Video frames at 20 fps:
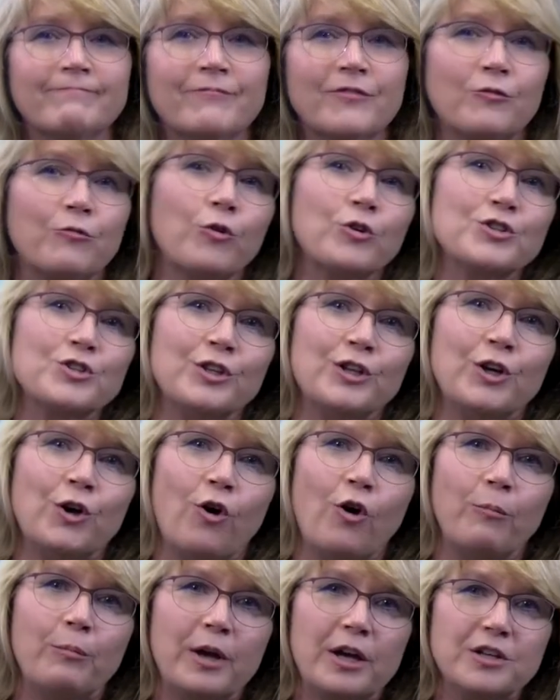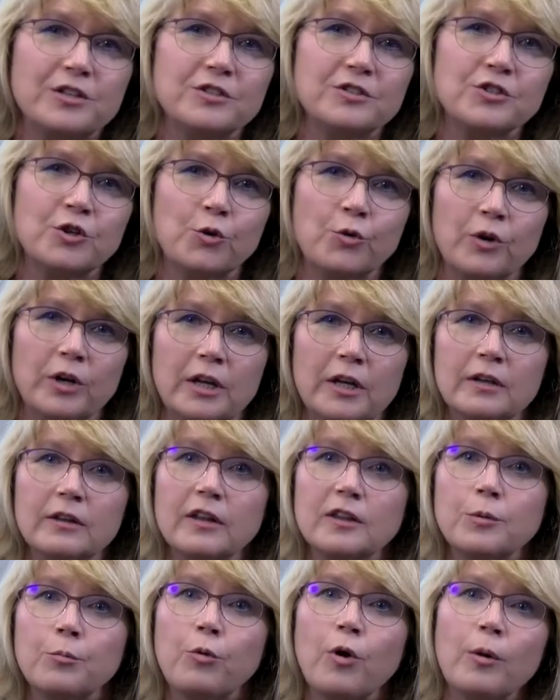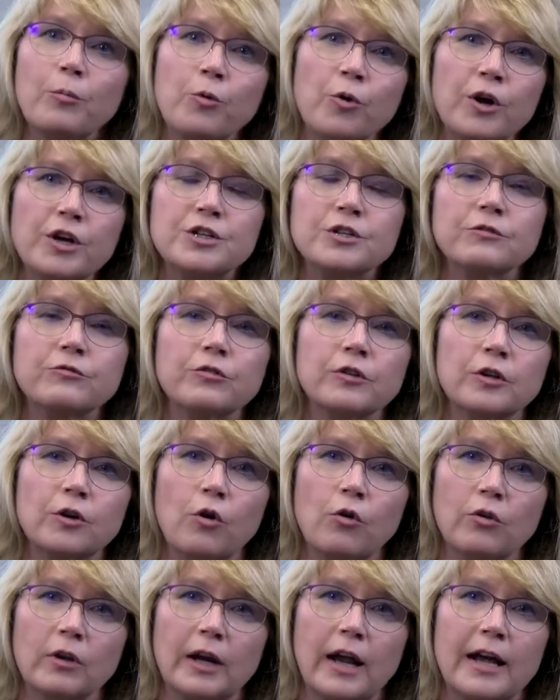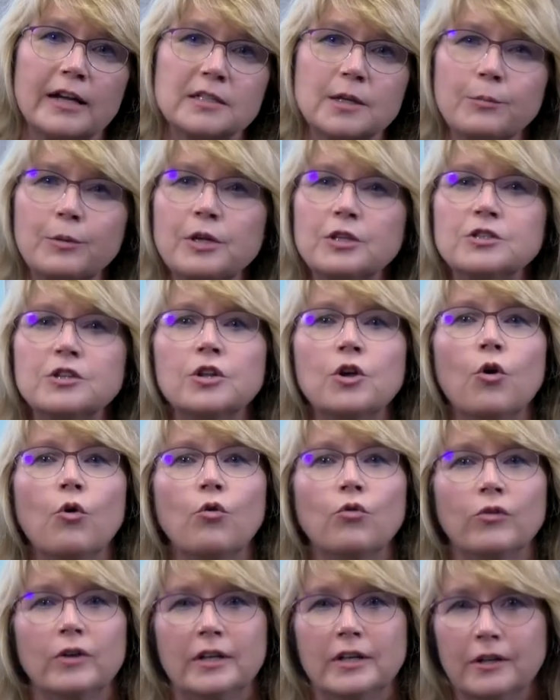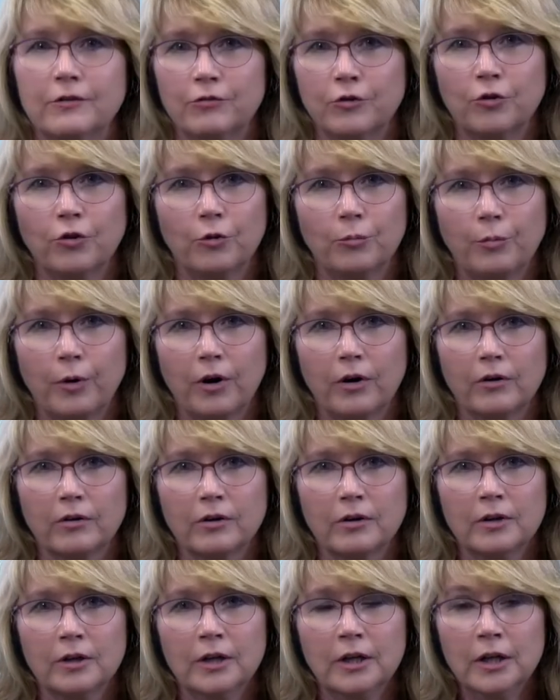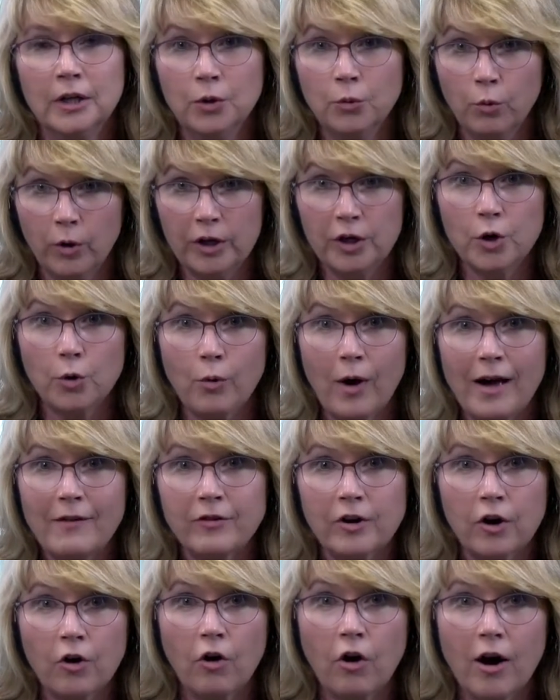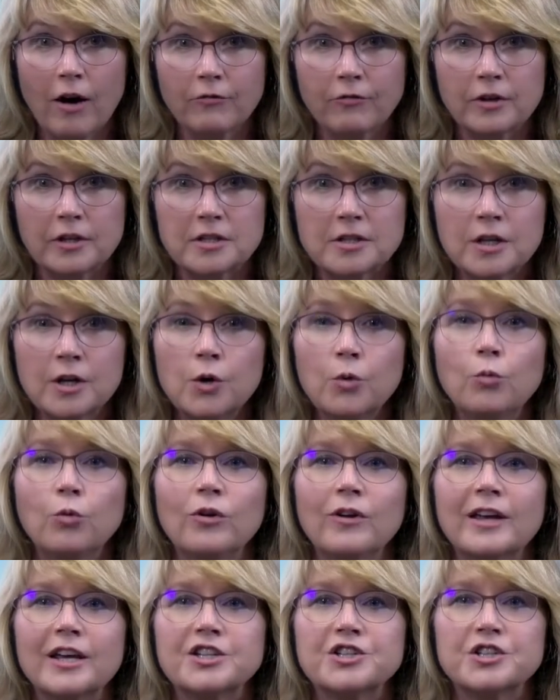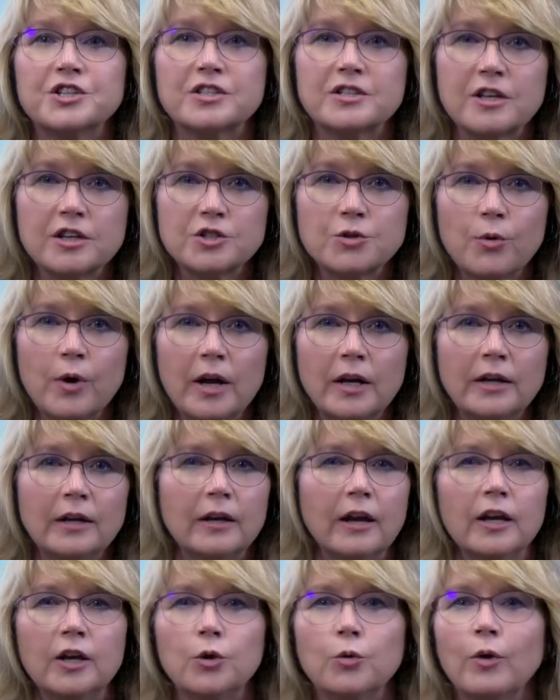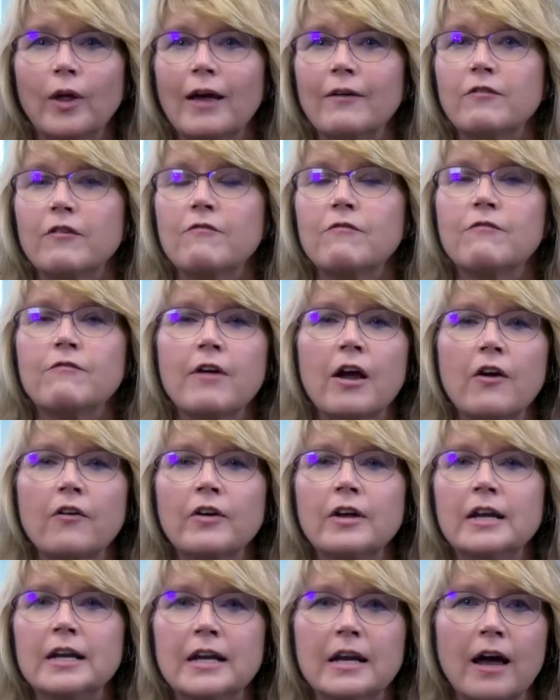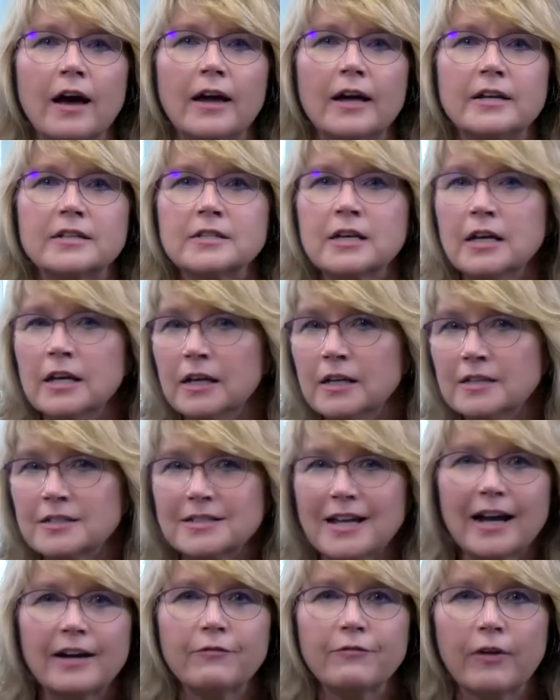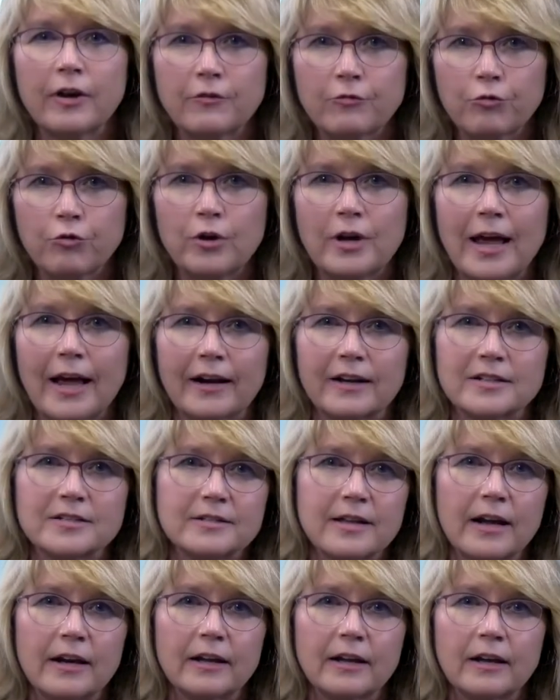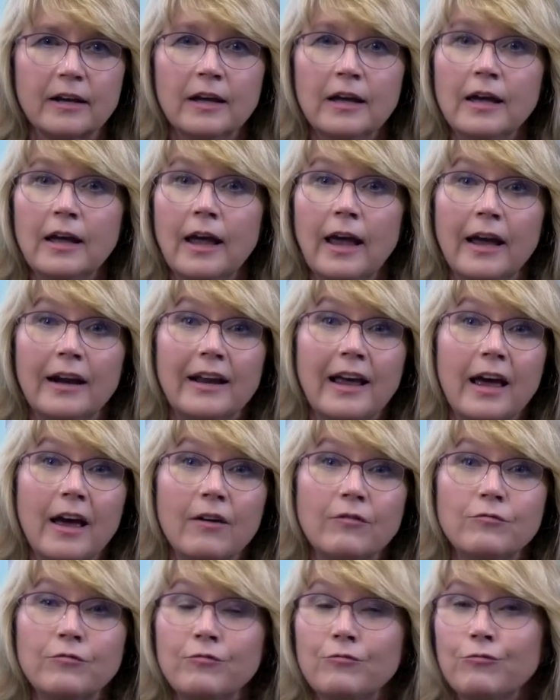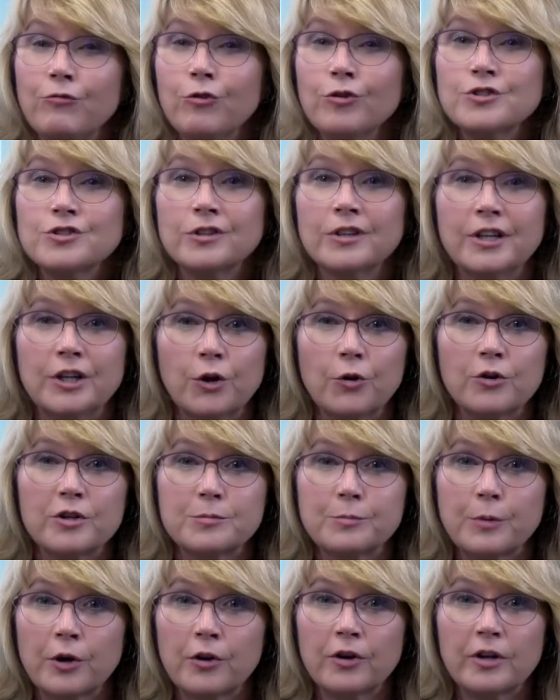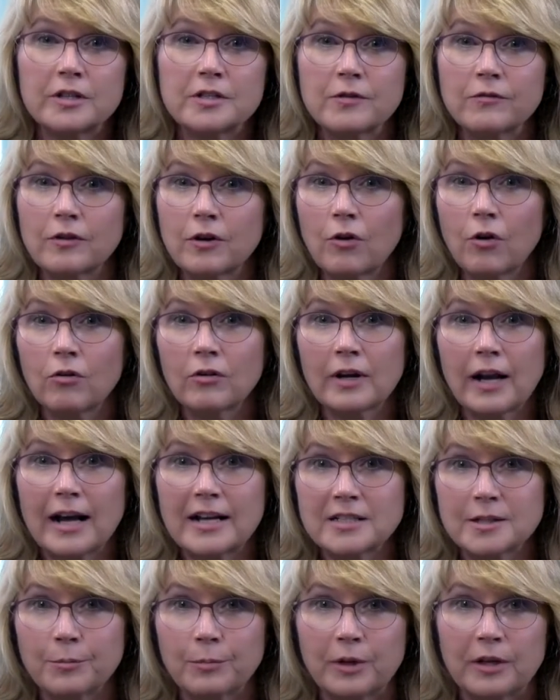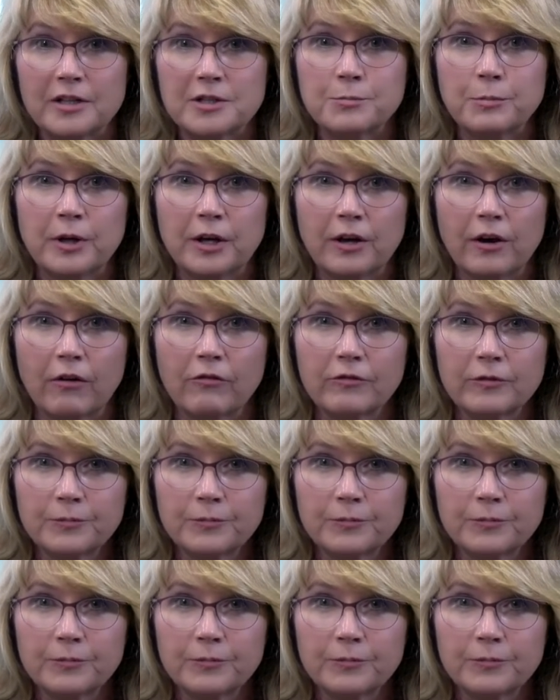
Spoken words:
Virtually all patients agree that the preparation for the colonoscopy is the only difficult part. When you arrive at our office, we'll get you situated and you will have a very nice, side effect-free anesthetic and have virtually no experience of the colonoscopy to speak of.